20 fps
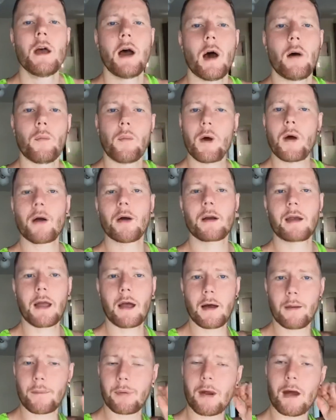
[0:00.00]
a
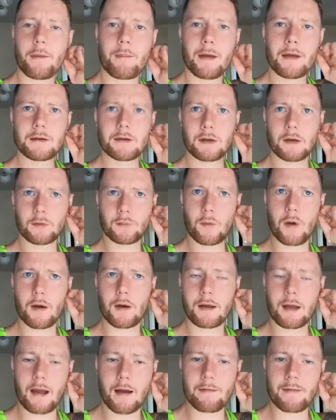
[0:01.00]
plyometrics workout,